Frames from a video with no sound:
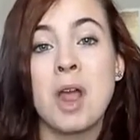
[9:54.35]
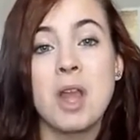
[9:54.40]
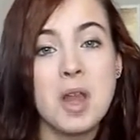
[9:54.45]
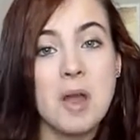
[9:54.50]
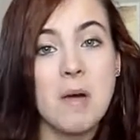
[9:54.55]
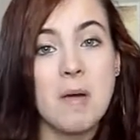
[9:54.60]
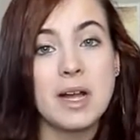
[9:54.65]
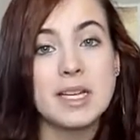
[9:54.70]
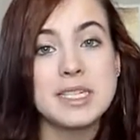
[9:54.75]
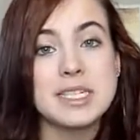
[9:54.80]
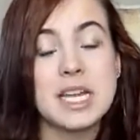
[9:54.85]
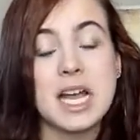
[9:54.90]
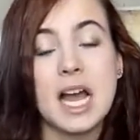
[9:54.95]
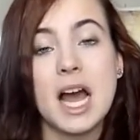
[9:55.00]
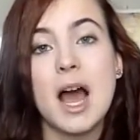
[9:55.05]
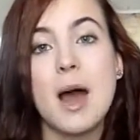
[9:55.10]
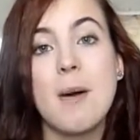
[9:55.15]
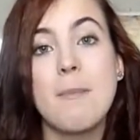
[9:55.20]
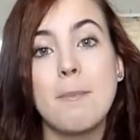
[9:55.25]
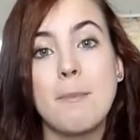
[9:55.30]
No idea.
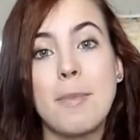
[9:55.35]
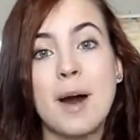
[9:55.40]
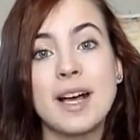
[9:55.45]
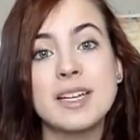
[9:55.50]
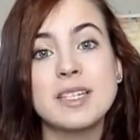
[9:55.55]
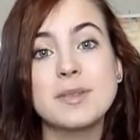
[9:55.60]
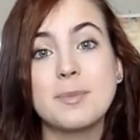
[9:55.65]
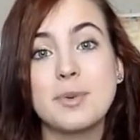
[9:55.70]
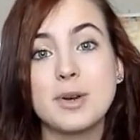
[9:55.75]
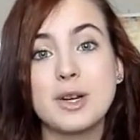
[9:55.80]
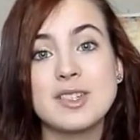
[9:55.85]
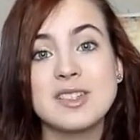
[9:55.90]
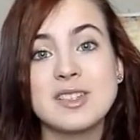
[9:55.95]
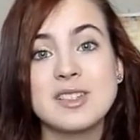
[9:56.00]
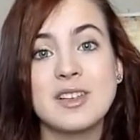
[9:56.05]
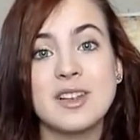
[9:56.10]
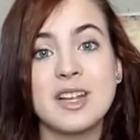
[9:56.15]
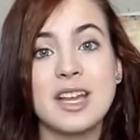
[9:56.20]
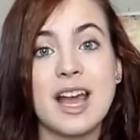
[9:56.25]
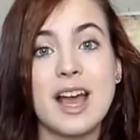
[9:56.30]
But
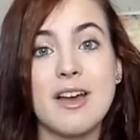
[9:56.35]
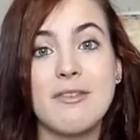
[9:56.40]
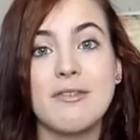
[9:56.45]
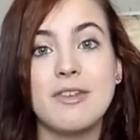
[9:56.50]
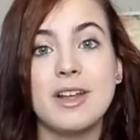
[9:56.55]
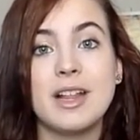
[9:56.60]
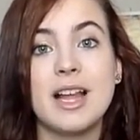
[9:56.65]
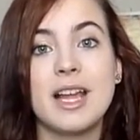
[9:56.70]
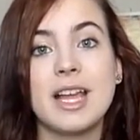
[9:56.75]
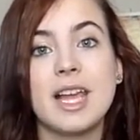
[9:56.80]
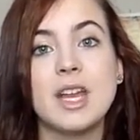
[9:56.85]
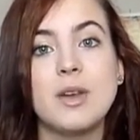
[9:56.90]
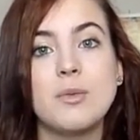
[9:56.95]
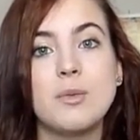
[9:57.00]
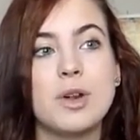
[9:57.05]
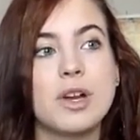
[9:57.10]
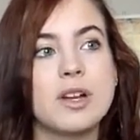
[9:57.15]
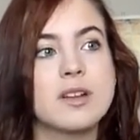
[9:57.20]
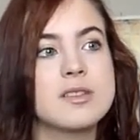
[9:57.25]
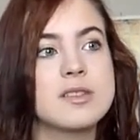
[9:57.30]
personally, I feel like it
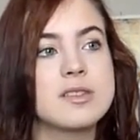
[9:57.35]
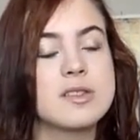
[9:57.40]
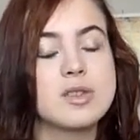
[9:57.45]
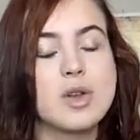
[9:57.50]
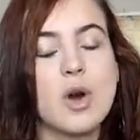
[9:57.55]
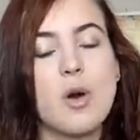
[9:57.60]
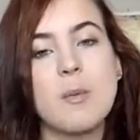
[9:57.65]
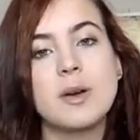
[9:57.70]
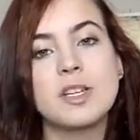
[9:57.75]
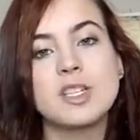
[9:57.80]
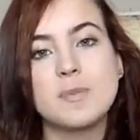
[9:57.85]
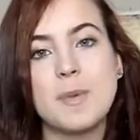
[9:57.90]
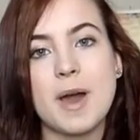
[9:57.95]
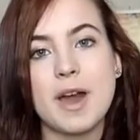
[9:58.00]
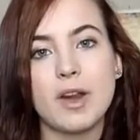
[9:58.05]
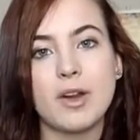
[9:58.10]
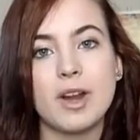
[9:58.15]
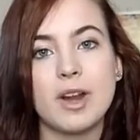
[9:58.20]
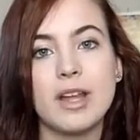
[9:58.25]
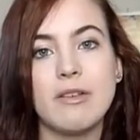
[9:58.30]
works so much
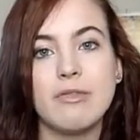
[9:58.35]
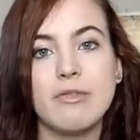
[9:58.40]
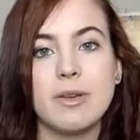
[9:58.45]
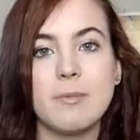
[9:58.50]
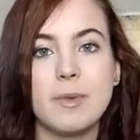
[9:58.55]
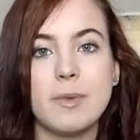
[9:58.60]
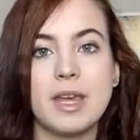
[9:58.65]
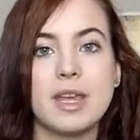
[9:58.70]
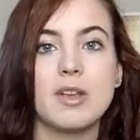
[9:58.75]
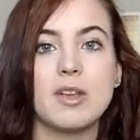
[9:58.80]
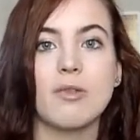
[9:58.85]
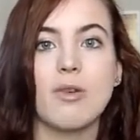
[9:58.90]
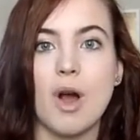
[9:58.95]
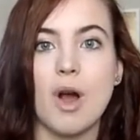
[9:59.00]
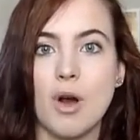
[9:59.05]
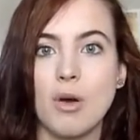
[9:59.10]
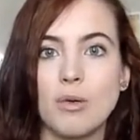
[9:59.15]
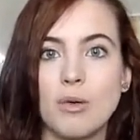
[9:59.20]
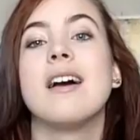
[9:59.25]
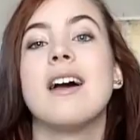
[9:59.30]
better if you make
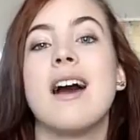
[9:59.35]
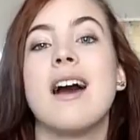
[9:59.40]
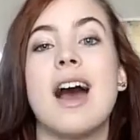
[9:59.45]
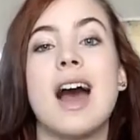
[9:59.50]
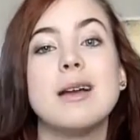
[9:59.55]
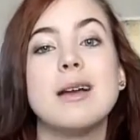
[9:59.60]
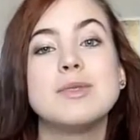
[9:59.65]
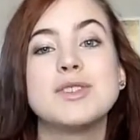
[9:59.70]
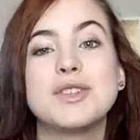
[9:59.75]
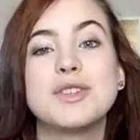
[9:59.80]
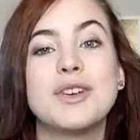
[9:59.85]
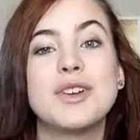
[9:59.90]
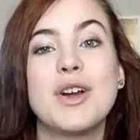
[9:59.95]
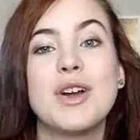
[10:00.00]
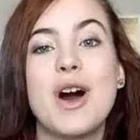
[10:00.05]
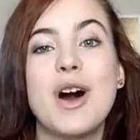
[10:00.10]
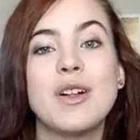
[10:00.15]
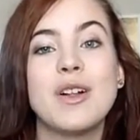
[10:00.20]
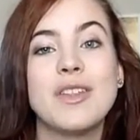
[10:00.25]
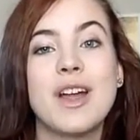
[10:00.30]
your own. I'm sure you
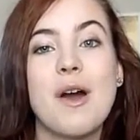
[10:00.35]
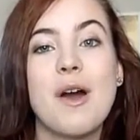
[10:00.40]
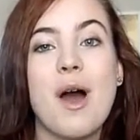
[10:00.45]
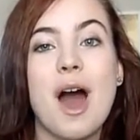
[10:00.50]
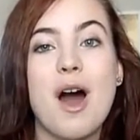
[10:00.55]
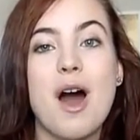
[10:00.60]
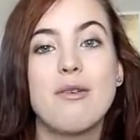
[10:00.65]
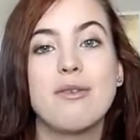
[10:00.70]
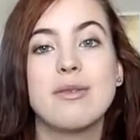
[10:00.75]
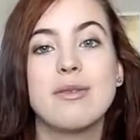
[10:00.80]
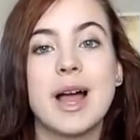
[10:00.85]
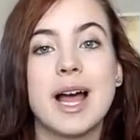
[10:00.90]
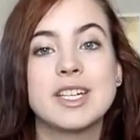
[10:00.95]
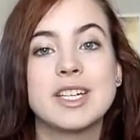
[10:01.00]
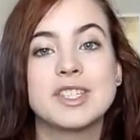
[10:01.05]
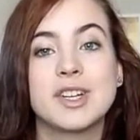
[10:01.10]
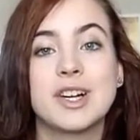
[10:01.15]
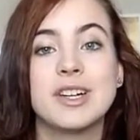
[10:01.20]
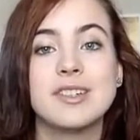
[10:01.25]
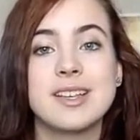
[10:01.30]
all know how
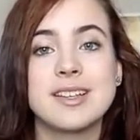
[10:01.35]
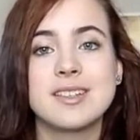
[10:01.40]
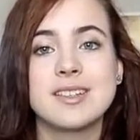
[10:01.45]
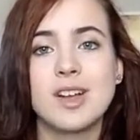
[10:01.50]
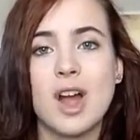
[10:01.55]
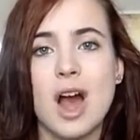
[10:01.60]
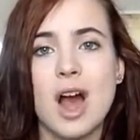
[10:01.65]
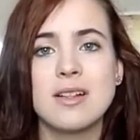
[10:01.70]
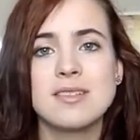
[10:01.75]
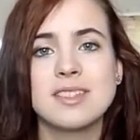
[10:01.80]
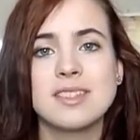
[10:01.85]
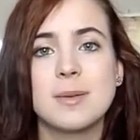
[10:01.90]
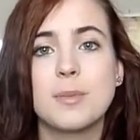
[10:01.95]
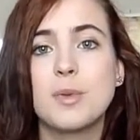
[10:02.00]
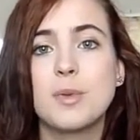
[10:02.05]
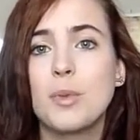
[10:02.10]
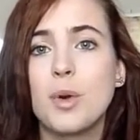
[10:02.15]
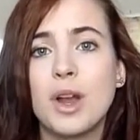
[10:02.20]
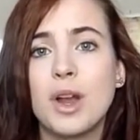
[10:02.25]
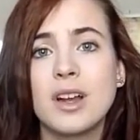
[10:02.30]
flashcards as a
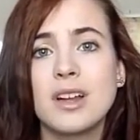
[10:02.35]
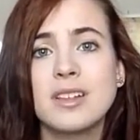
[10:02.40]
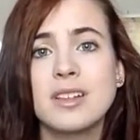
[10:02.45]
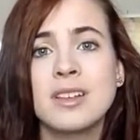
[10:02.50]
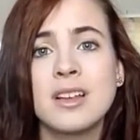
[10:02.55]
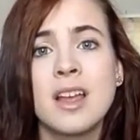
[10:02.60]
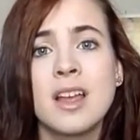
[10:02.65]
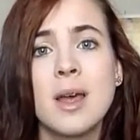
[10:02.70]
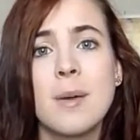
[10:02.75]
concept work.